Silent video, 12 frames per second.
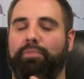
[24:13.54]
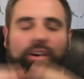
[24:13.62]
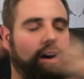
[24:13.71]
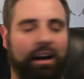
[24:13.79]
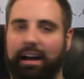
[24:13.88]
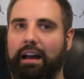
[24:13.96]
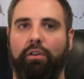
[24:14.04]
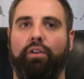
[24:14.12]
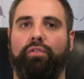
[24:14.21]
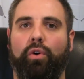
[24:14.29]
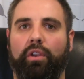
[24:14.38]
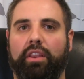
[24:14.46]
But out
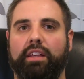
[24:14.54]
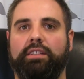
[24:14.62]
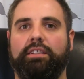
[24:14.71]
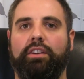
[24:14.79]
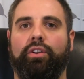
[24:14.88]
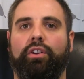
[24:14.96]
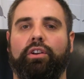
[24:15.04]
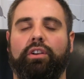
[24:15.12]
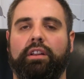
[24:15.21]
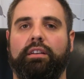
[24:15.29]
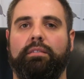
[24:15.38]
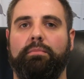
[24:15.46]
of all this, you know,
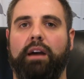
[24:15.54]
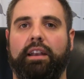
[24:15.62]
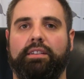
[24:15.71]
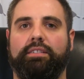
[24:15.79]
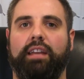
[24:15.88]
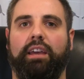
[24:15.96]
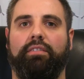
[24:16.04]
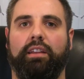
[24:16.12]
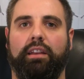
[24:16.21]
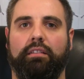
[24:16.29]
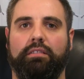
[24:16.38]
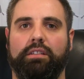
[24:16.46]
looking at Amanda
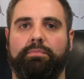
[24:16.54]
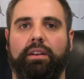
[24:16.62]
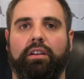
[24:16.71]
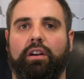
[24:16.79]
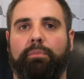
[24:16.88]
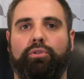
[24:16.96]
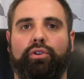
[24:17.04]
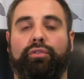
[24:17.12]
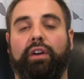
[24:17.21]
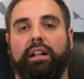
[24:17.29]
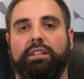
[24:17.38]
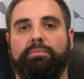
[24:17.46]
Staveley, and there's been a lot of
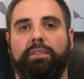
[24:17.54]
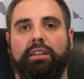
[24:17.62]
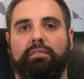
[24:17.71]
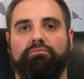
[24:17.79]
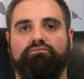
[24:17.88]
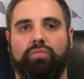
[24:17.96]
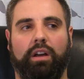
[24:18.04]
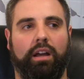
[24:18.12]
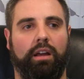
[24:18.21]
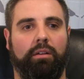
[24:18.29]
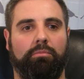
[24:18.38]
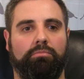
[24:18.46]
profiles being
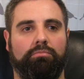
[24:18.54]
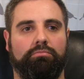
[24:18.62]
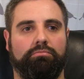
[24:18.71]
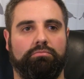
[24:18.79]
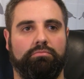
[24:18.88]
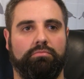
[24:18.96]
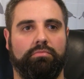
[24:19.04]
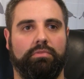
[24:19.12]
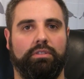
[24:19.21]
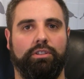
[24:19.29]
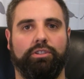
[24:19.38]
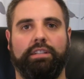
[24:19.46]

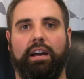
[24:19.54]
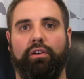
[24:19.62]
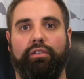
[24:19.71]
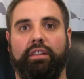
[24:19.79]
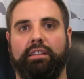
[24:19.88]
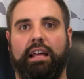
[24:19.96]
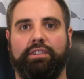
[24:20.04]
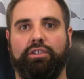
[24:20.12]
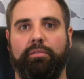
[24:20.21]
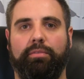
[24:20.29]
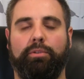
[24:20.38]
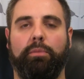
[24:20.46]
looked at over the last
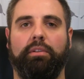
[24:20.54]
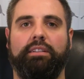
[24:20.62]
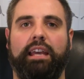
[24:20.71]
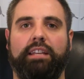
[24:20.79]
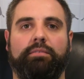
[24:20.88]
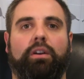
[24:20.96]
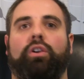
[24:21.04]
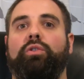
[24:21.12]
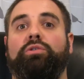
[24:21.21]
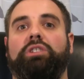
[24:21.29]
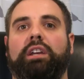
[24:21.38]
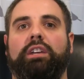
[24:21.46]
couple of days about
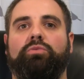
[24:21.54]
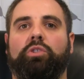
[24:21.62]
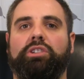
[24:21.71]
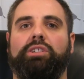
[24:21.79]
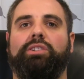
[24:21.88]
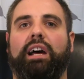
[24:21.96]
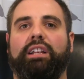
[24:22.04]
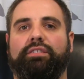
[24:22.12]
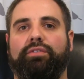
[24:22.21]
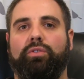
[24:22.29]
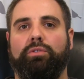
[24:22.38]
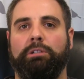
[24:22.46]
who she is, what she
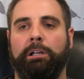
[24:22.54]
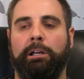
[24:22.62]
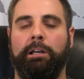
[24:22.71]
stands for.